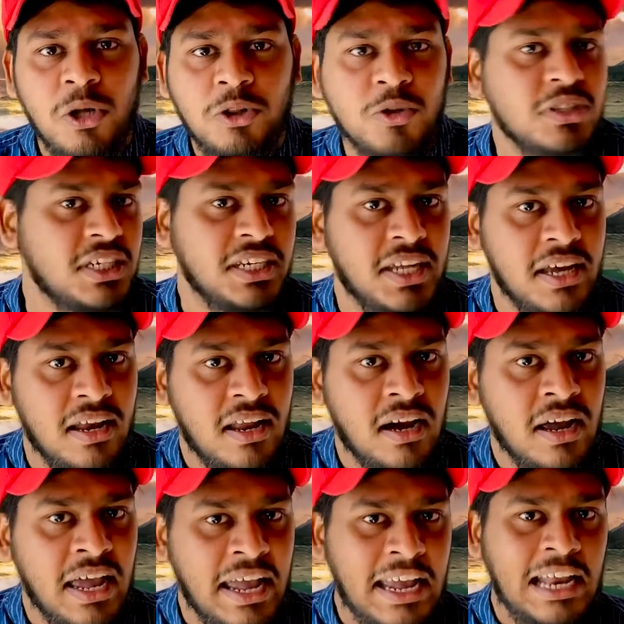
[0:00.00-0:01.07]
city. That
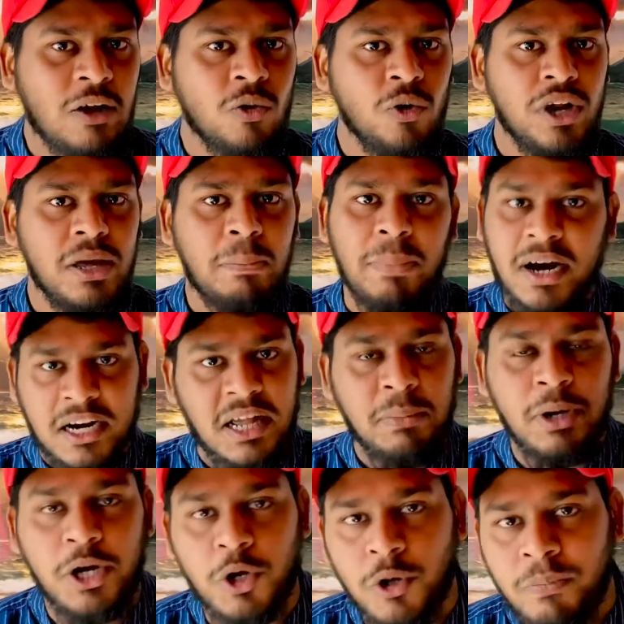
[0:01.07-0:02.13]
is,
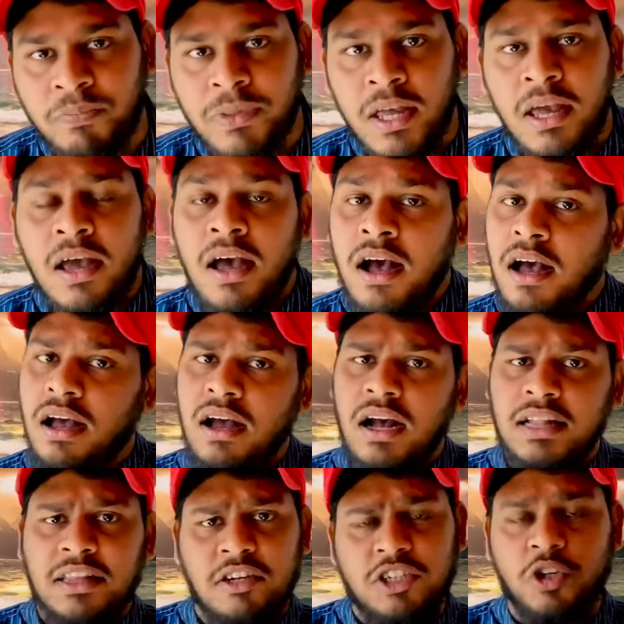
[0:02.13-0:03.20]
part-time.
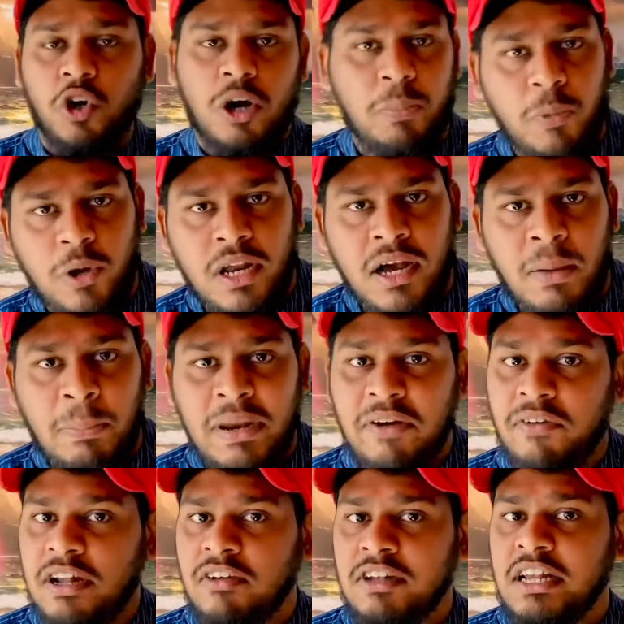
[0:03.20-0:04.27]
Attention got a pull up. Pinwood
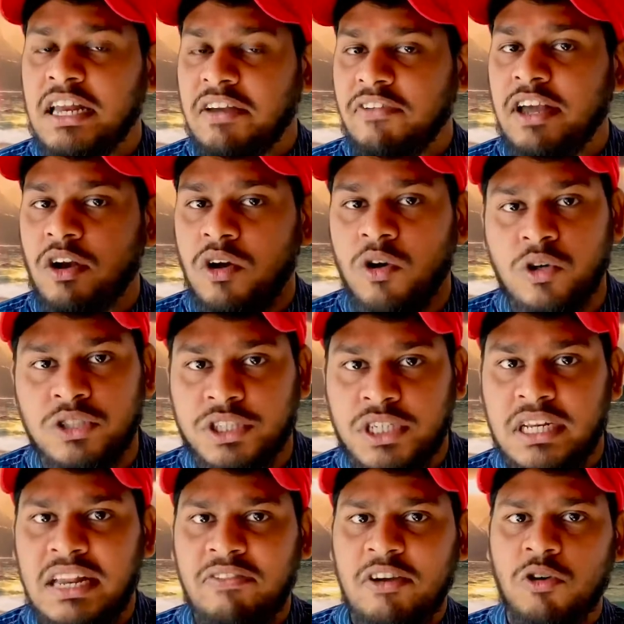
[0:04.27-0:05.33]
on the living cost.
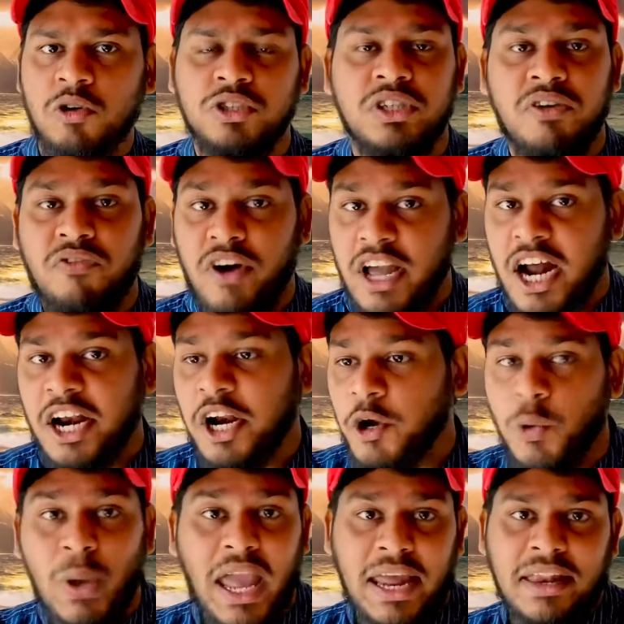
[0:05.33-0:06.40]
Living cost in a 500 to
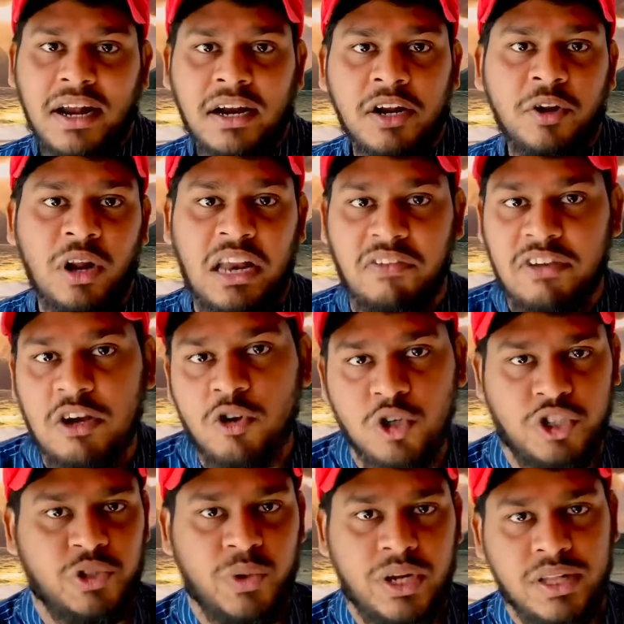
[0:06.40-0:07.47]
800 living cost
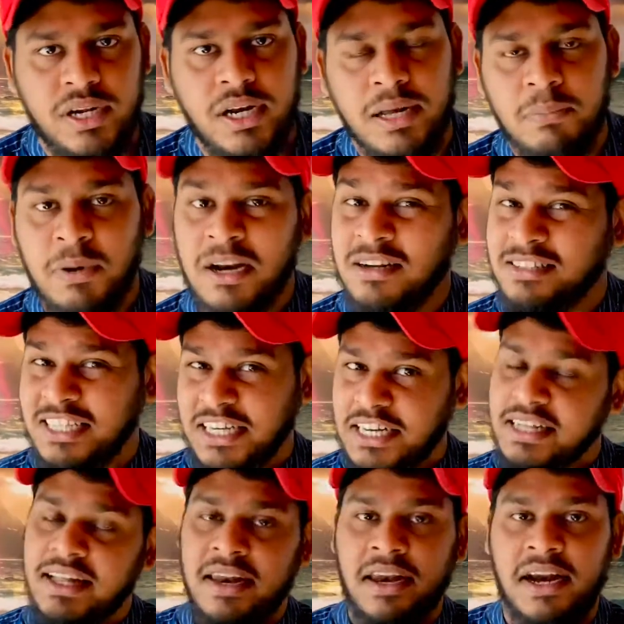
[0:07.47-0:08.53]
to Parna city
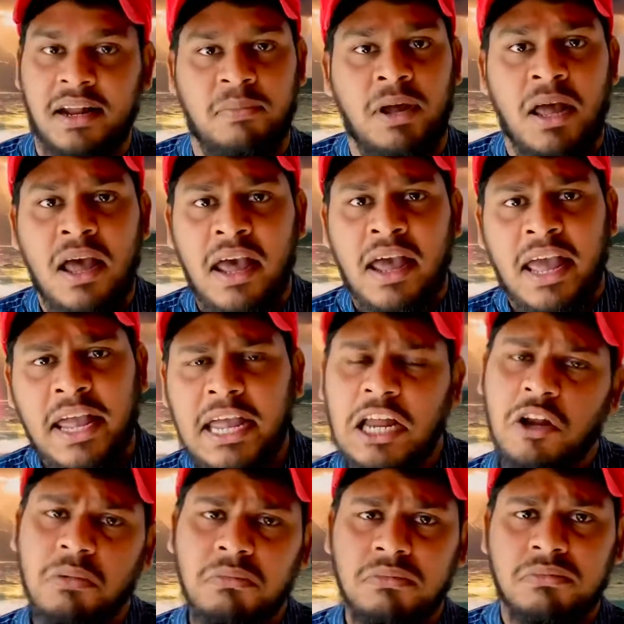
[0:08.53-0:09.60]
the name
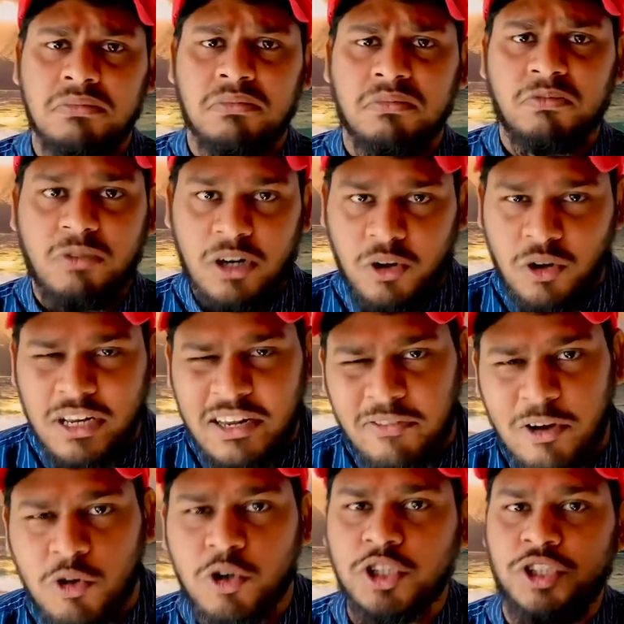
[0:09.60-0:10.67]
Engilum living
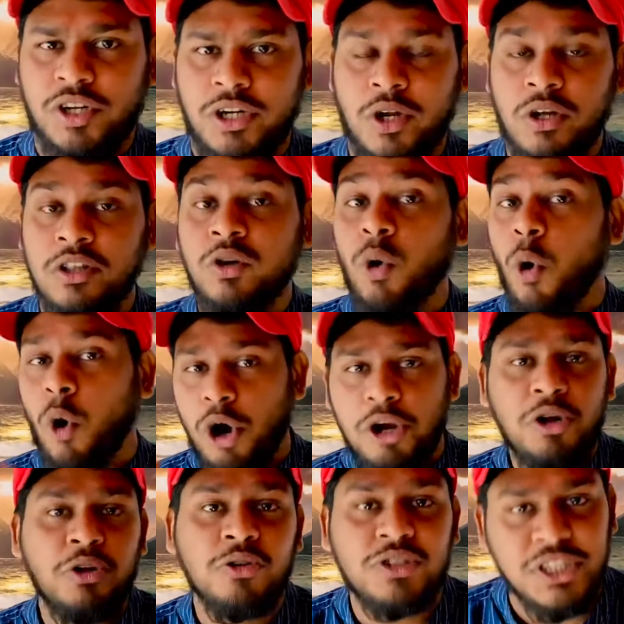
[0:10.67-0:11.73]
cost and the
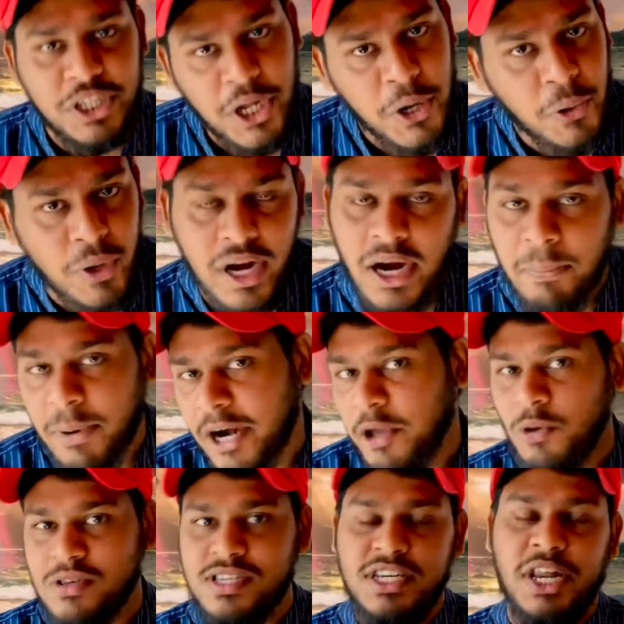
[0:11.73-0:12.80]
older city good and
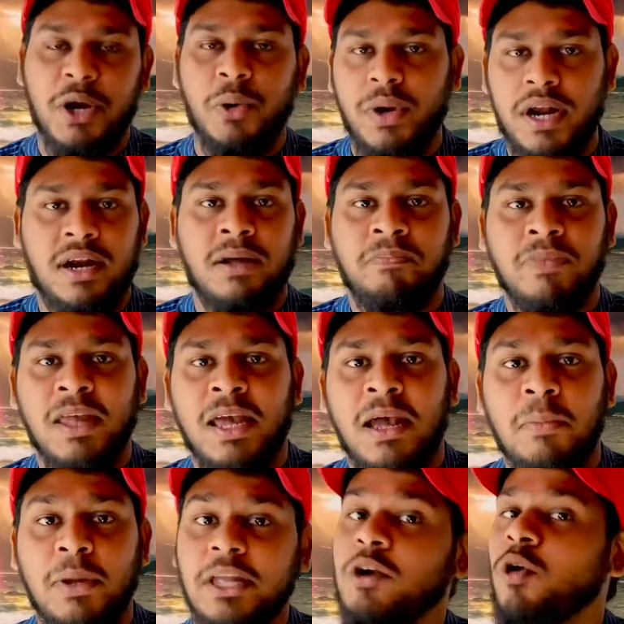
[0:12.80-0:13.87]
Paris city good.
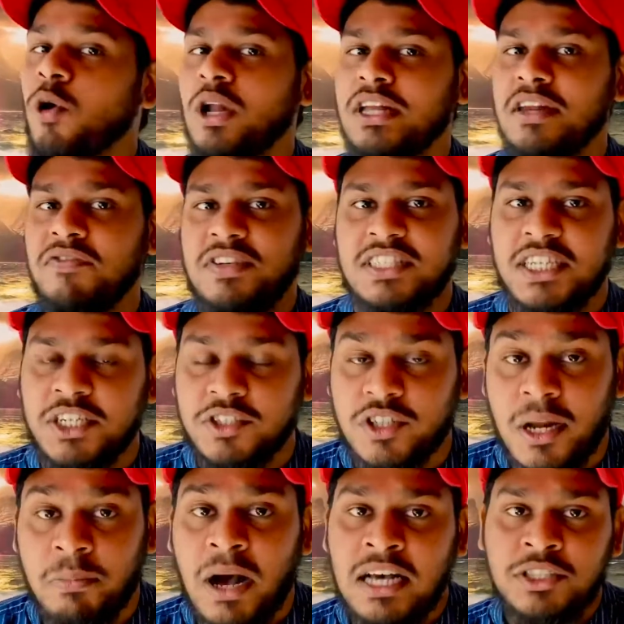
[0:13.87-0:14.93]
When you college in the facilities,
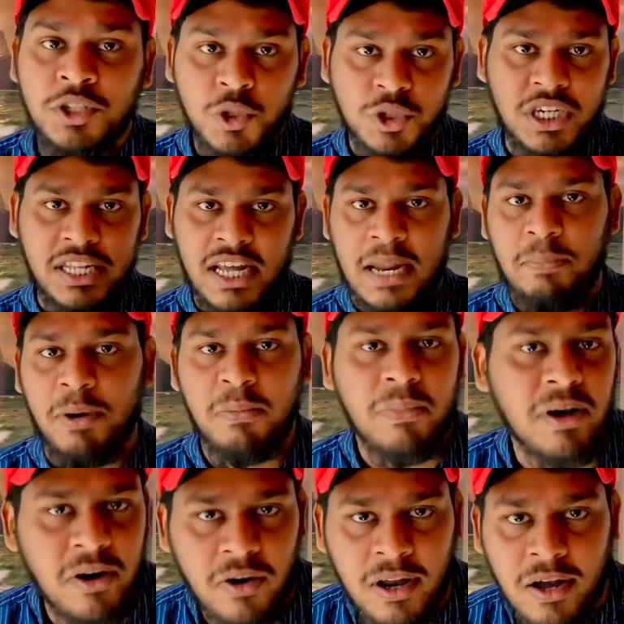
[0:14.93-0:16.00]
as usual, in a plumber
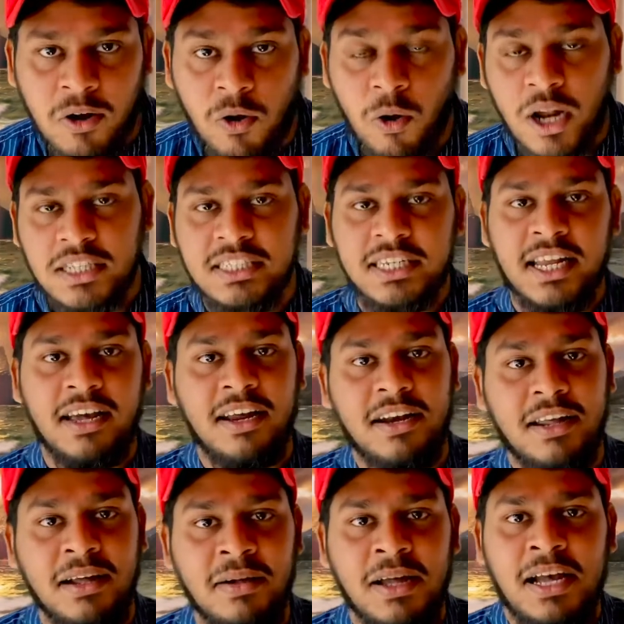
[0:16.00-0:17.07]
and all college in
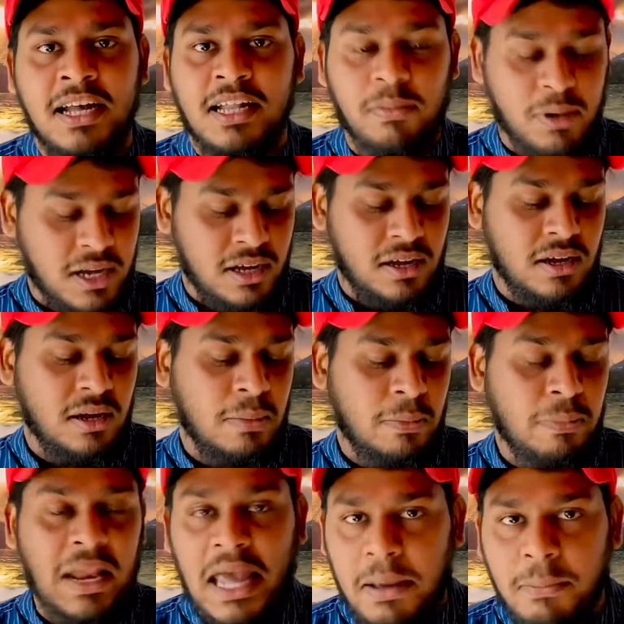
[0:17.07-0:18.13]
the
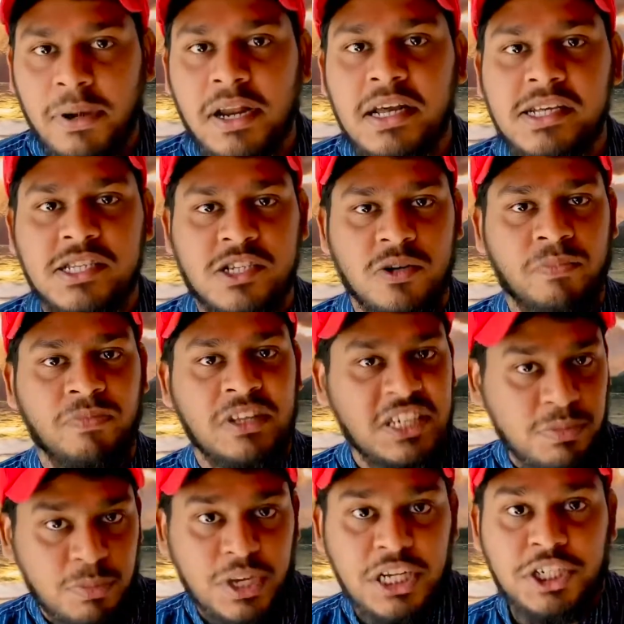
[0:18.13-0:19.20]
libraries,
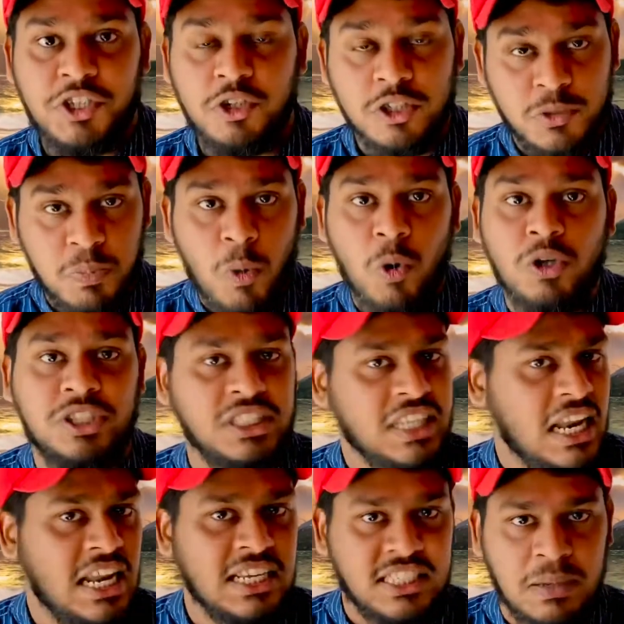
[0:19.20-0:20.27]
gymnasium, sports,
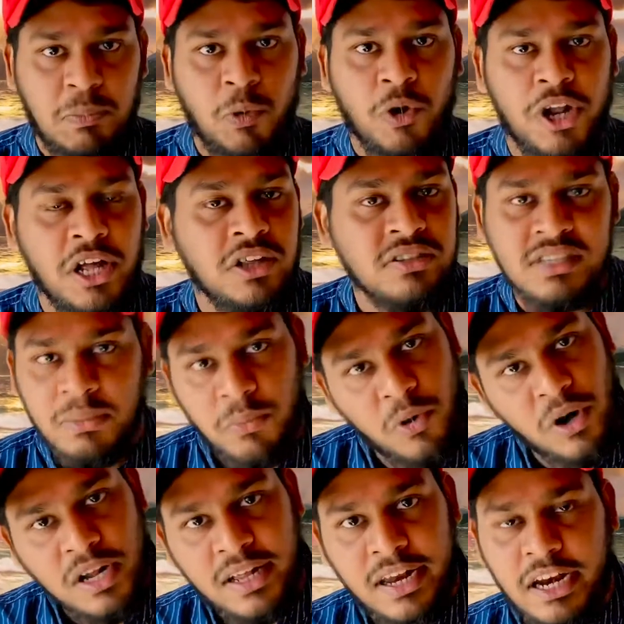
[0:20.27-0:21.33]
the support and some bungalow
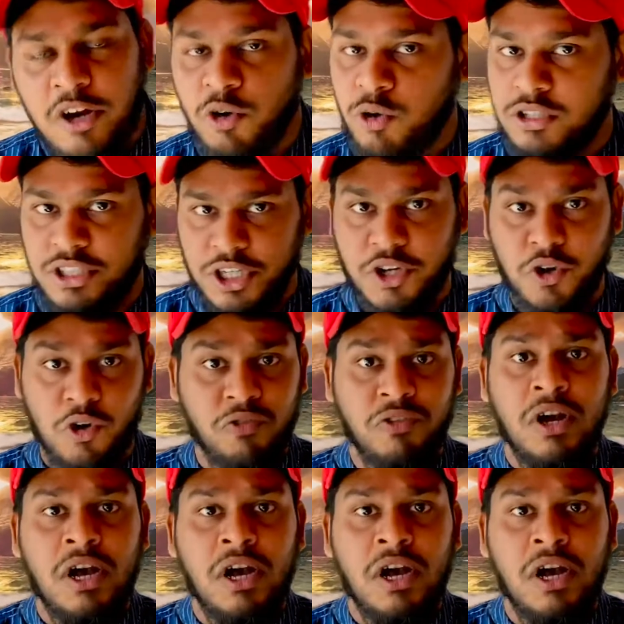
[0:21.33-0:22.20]
than any University of